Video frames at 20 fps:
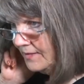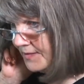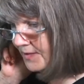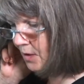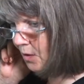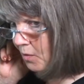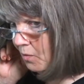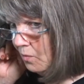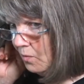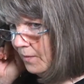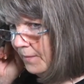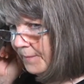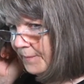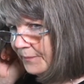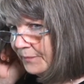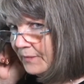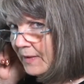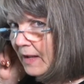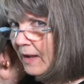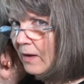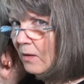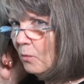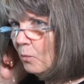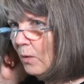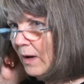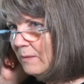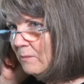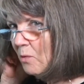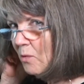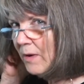So
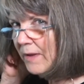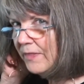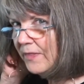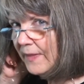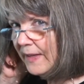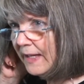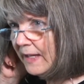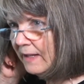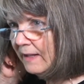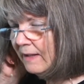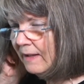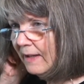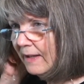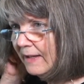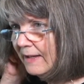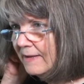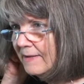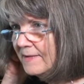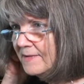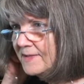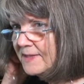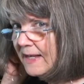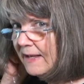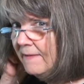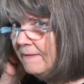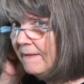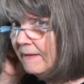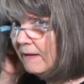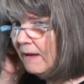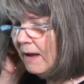one more thing is,
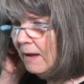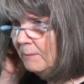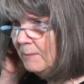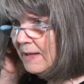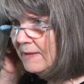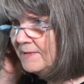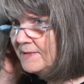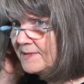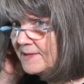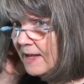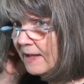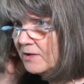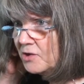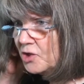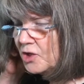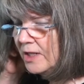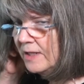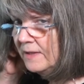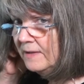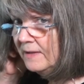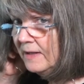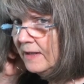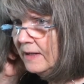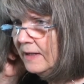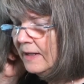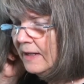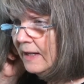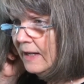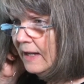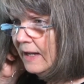in the comments section,
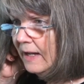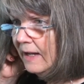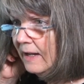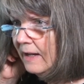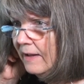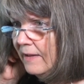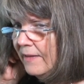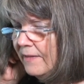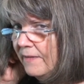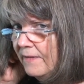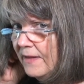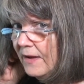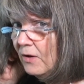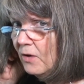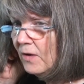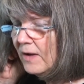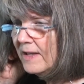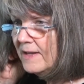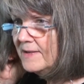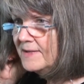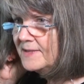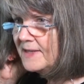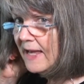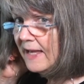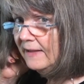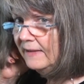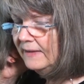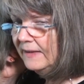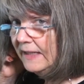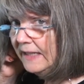there is
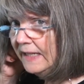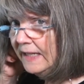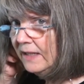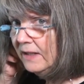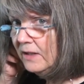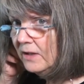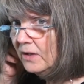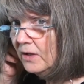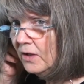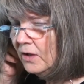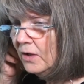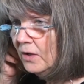a link